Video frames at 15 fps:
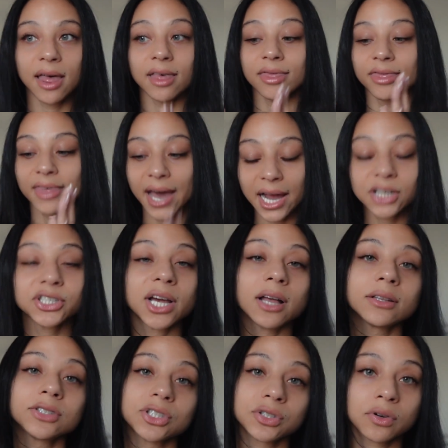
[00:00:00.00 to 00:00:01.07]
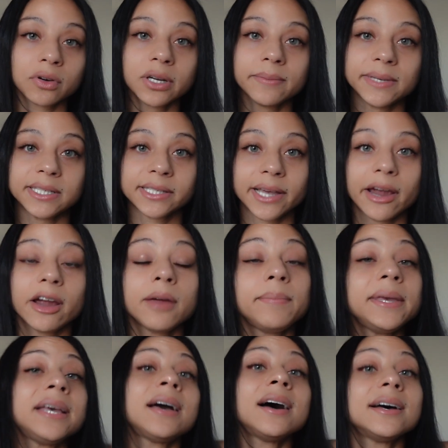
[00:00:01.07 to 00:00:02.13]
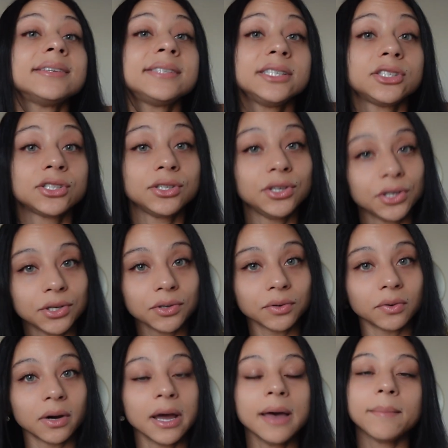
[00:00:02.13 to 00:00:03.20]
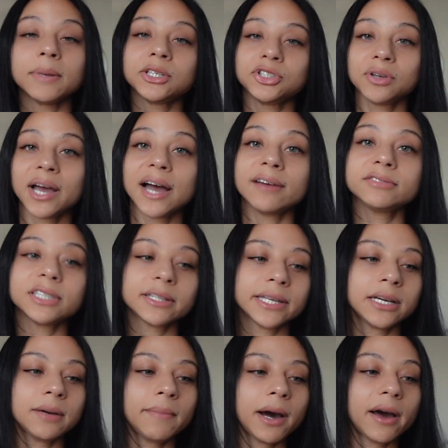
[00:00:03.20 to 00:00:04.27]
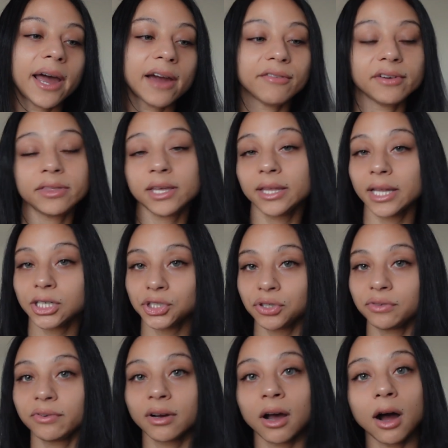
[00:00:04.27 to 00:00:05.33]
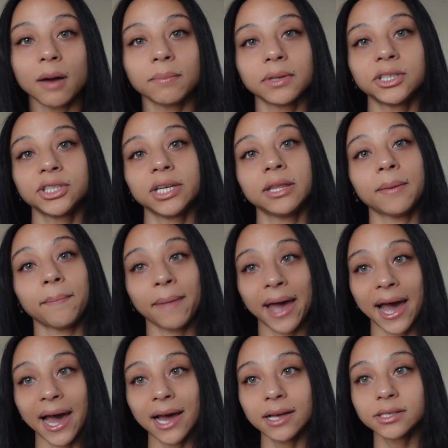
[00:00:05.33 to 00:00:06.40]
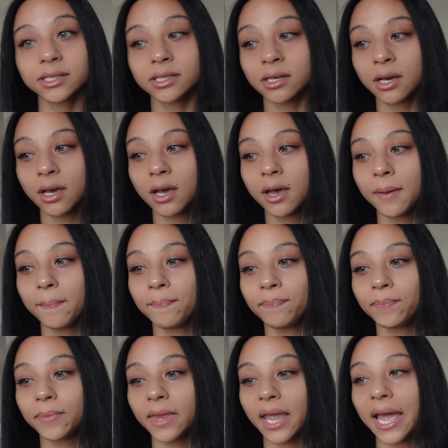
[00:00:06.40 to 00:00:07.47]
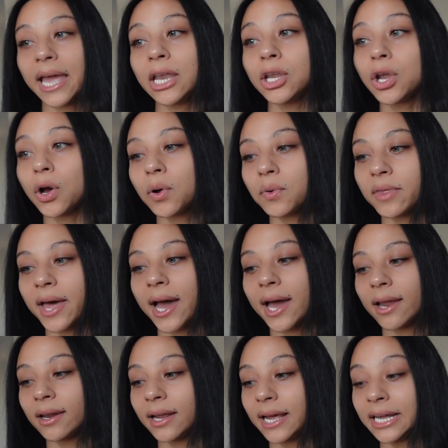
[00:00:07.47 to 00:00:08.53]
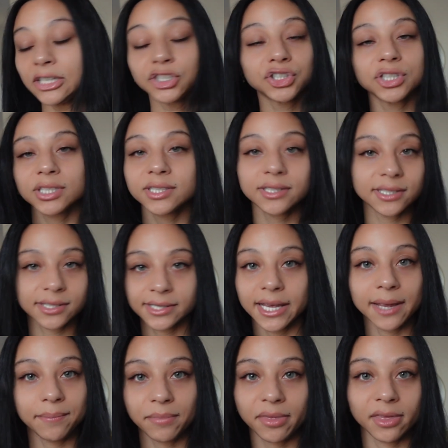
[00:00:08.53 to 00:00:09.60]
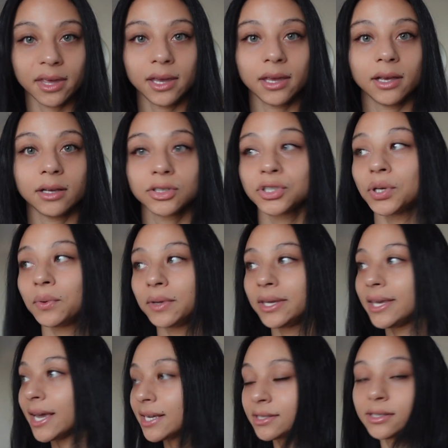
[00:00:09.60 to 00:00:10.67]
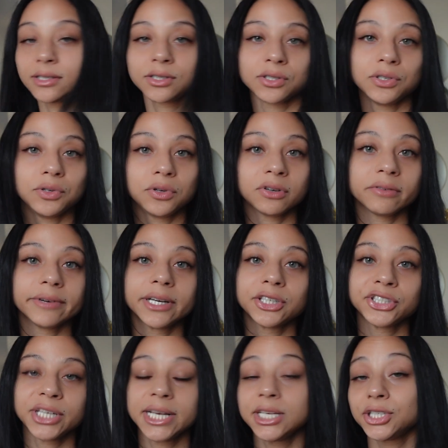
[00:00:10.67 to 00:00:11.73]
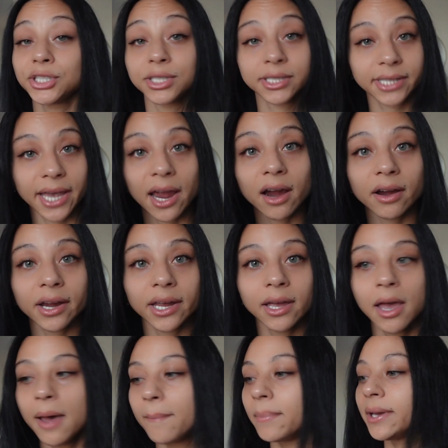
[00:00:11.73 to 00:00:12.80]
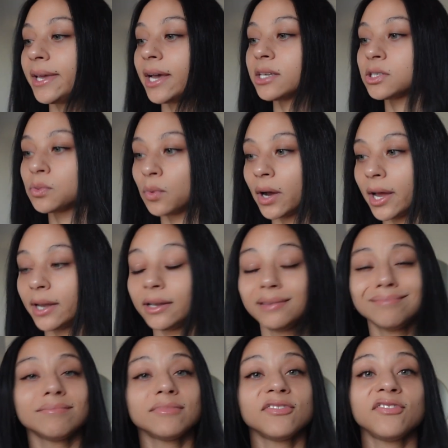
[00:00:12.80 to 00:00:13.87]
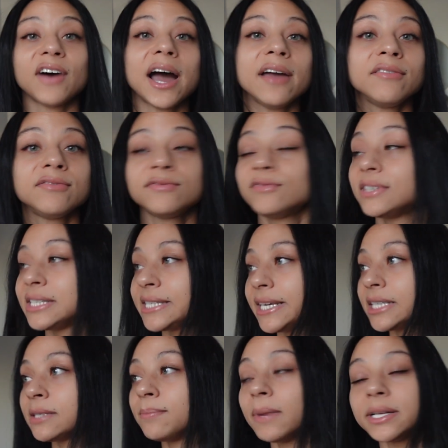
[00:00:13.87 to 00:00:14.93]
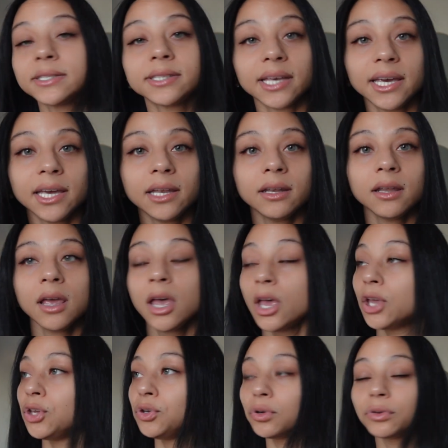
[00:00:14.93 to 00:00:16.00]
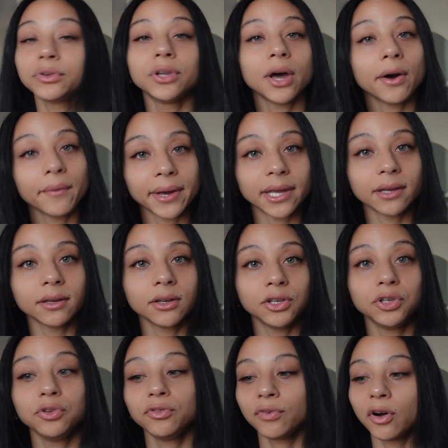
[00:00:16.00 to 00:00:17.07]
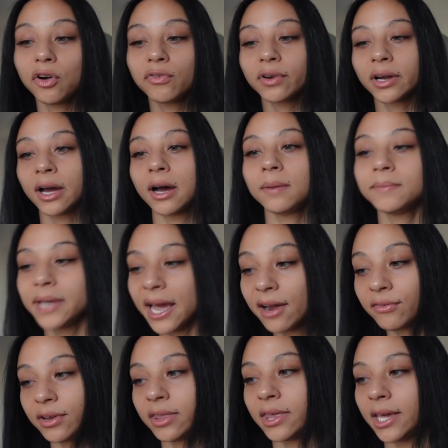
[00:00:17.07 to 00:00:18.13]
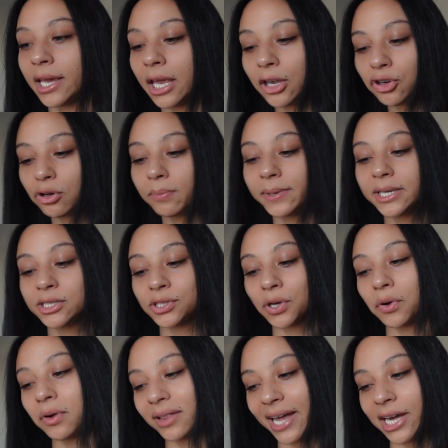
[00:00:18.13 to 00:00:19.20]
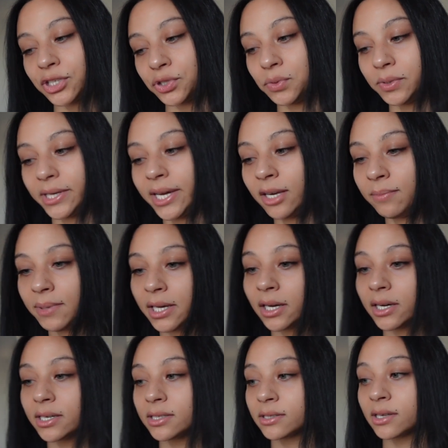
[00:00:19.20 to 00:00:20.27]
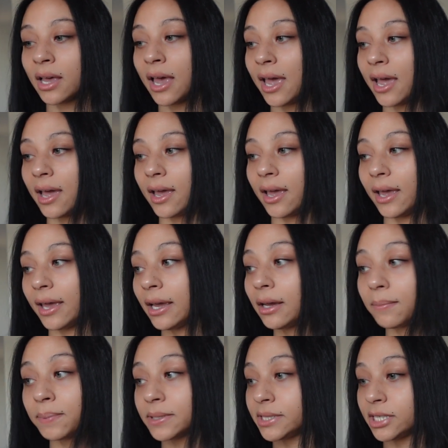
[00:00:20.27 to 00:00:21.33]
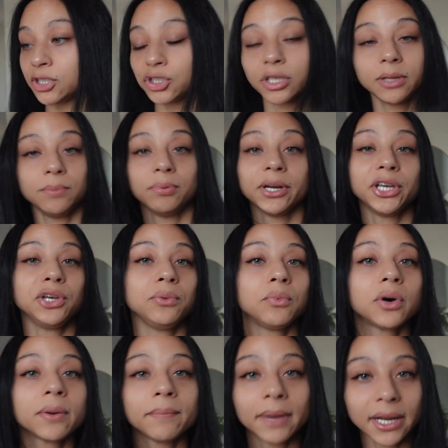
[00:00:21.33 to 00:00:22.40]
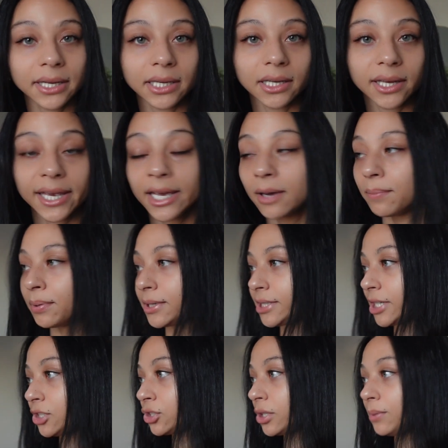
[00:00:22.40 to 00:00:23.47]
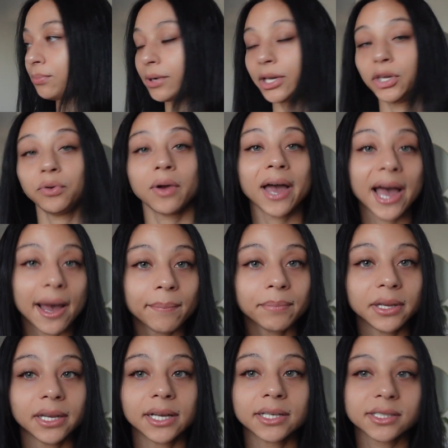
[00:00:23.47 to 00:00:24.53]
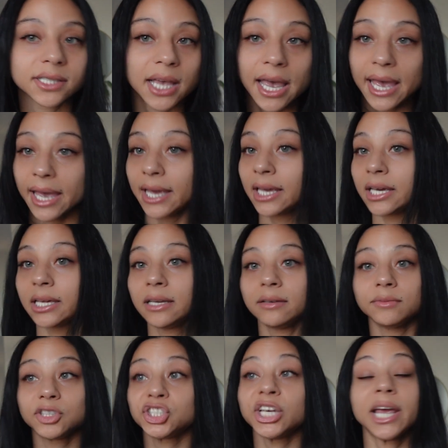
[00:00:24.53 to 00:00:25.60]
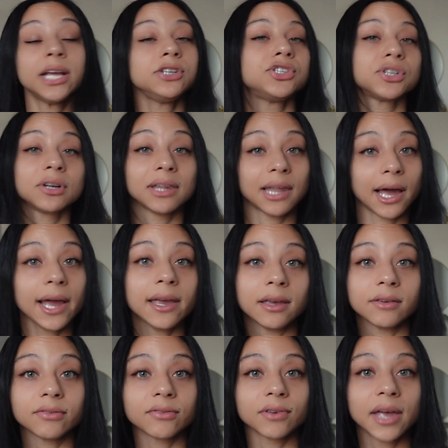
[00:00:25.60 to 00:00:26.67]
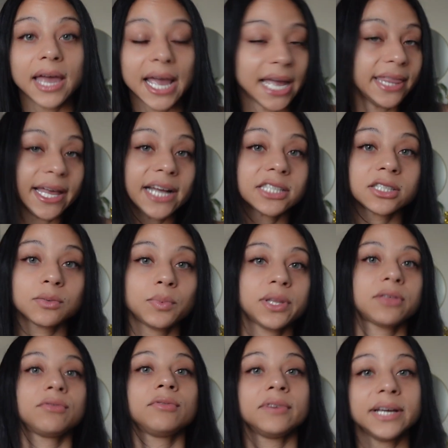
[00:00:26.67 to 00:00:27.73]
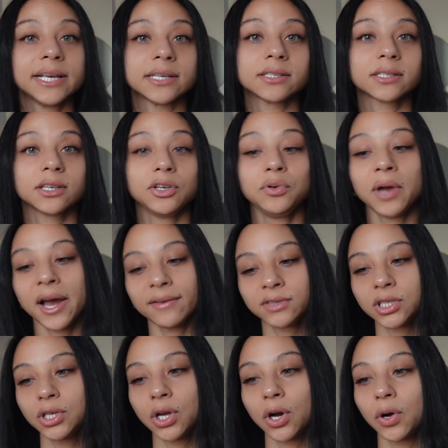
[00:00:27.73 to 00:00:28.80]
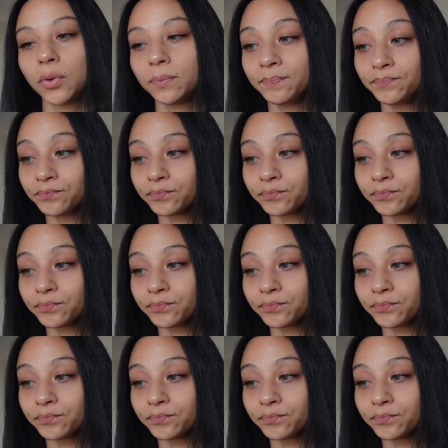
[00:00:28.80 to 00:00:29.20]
that challenge is going to be scary because it's new. But you have to think about everything that you've accomplished in the past and know that it's just the same thing. So yes, this new career change is scary, but guess what? 5-6 months in, you'll know it. You've overcome everything, and you'll be so glad you did, because it could potentially bring you more money. It could potentially bring you happiness. It can change your life, and that's with risk. You have to know